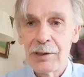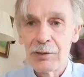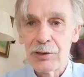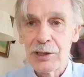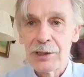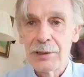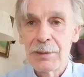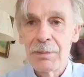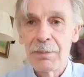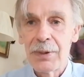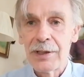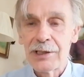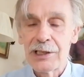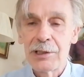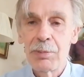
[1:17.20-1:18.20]
Because
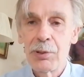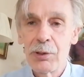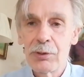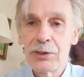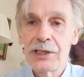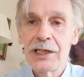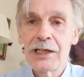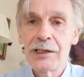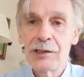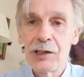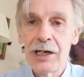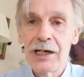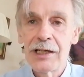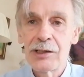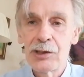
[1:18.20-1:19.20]
by
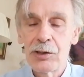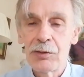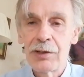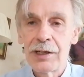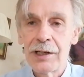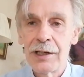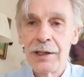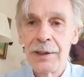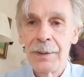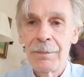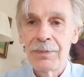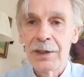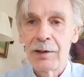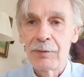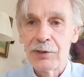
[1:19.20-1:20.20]
supporting each other
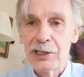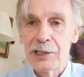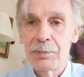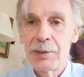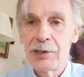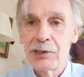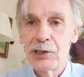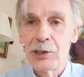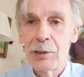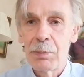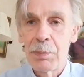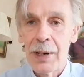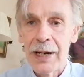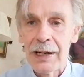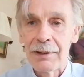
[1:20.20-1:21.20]
on the
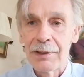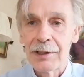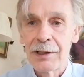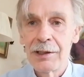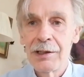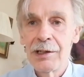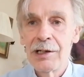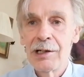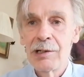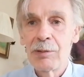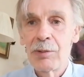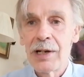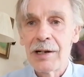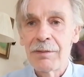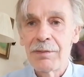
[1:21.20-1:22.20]
spiritual path,
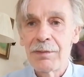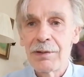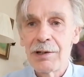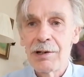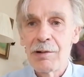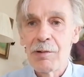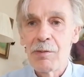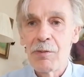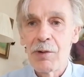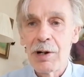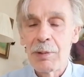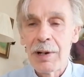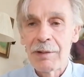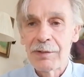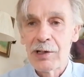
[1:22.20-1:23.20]
we have
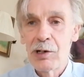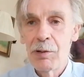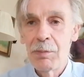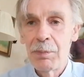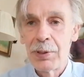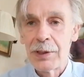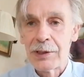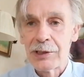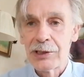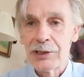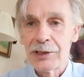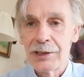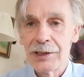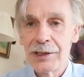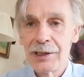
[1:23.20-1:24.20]
a
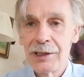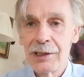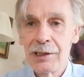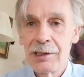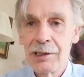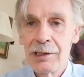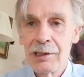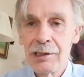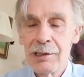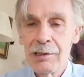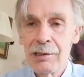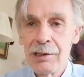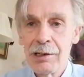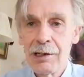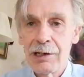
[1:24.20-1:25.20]
compass,
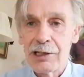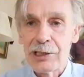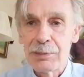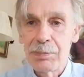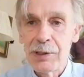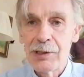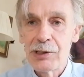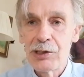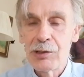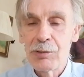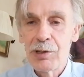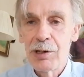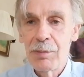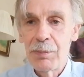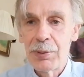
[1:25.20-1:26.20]
a
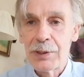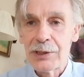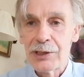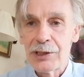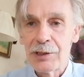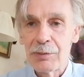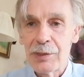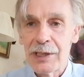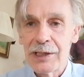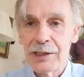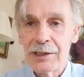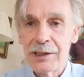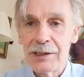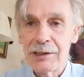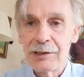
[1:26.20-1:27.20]
spiritual compass that we
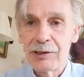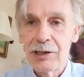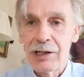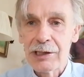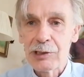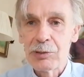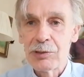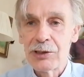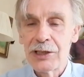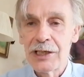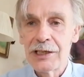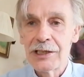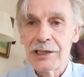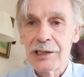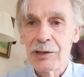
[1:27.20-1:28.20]
can, that's what
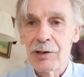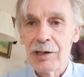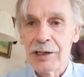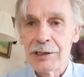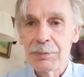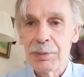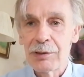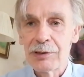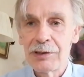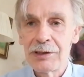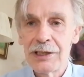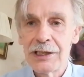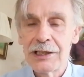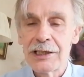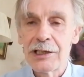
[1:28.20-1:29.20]
Jesus Christ,
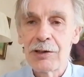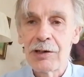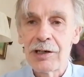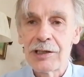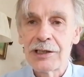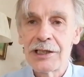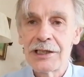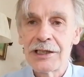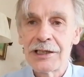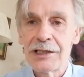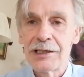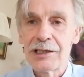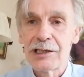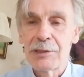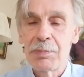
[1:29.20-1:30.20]
part of Jesus Christ
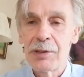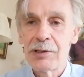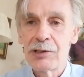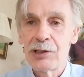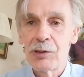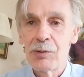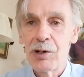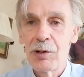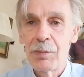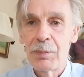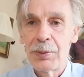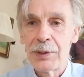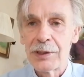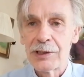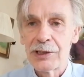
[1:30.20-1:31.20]
is, it's a spiritual
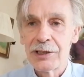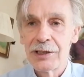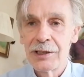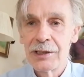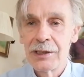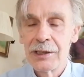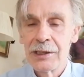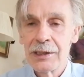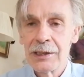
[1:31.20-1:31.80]
compass.